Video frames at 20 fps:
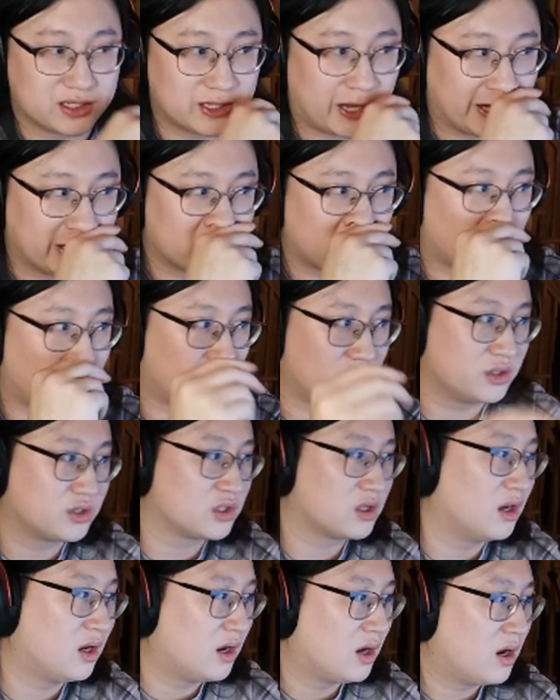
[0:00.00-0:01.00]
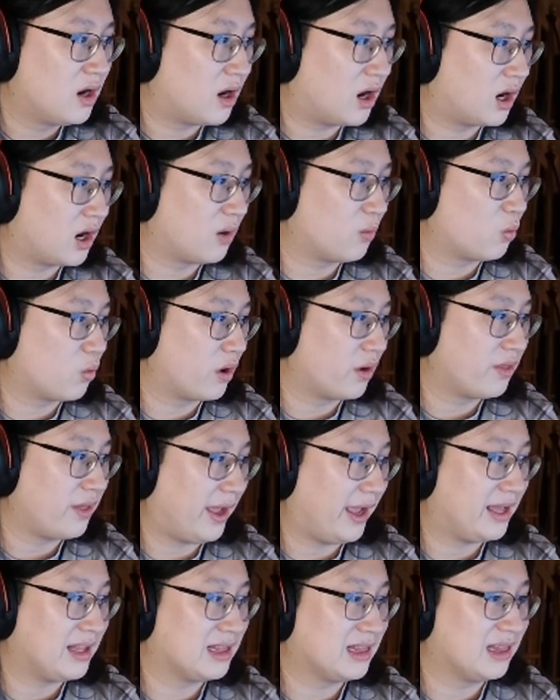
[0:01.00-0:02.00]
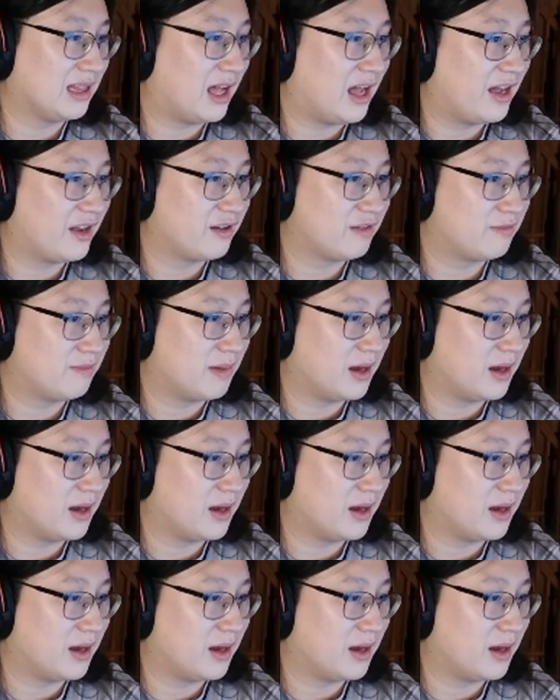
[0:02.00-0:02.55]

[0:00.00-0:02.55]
signed cards are worth a lot of